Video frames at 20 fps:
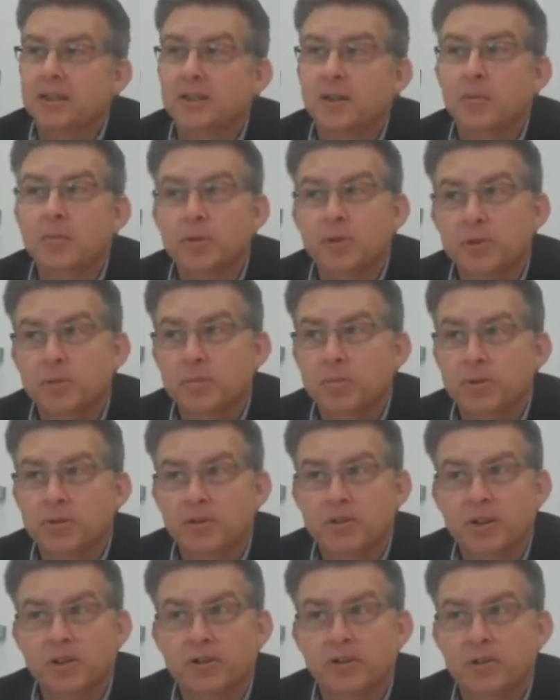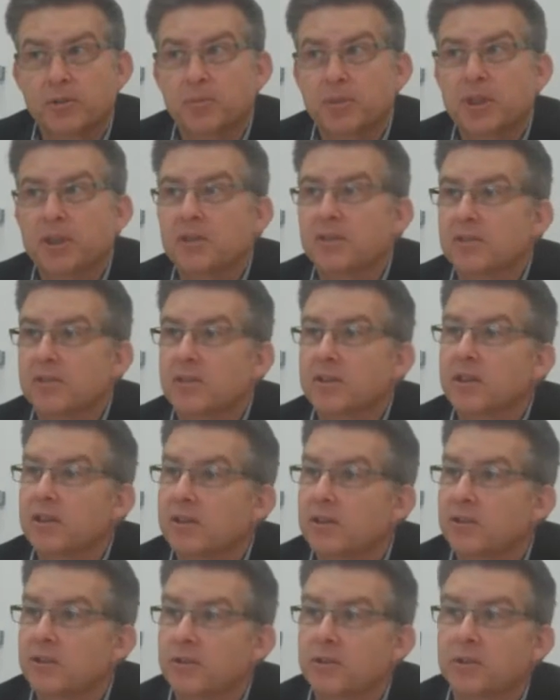double-dip recession means
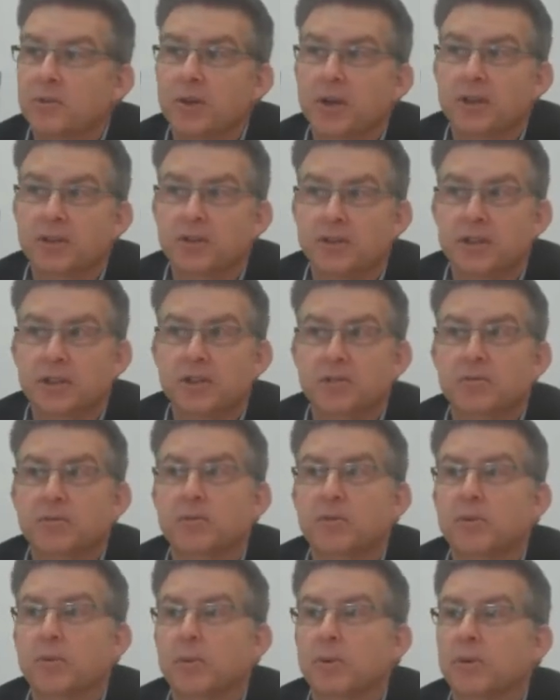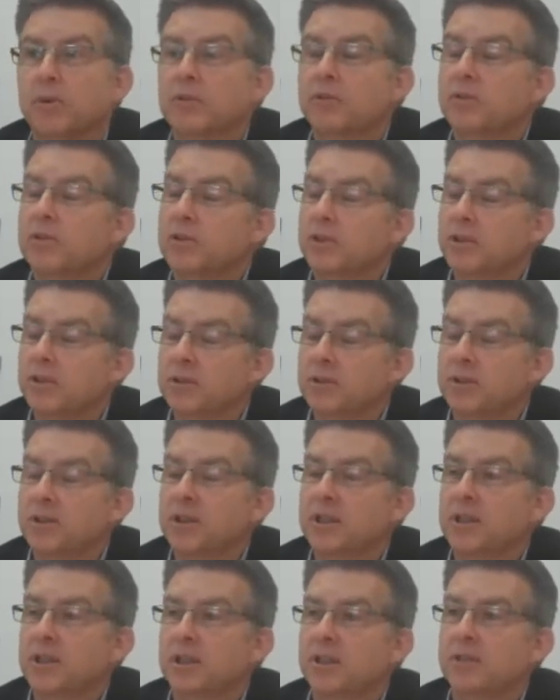that there's a greater need for
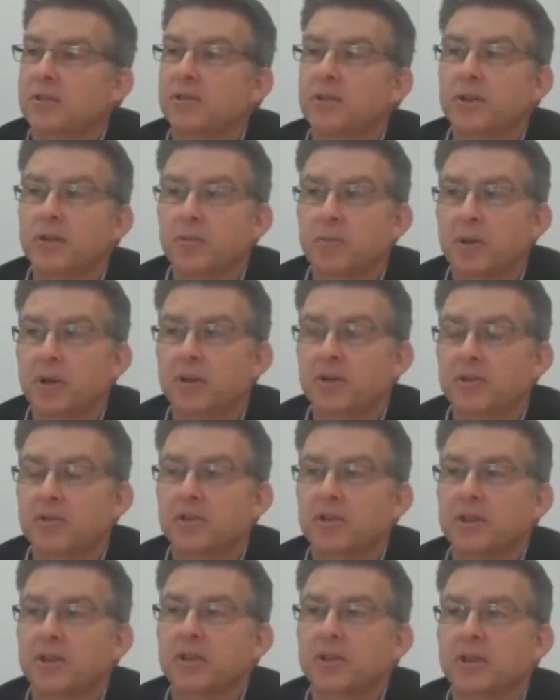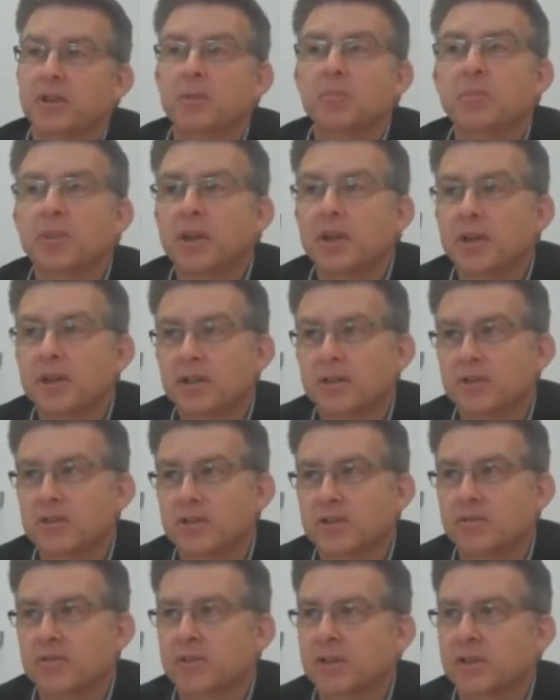security and transparency and compliance on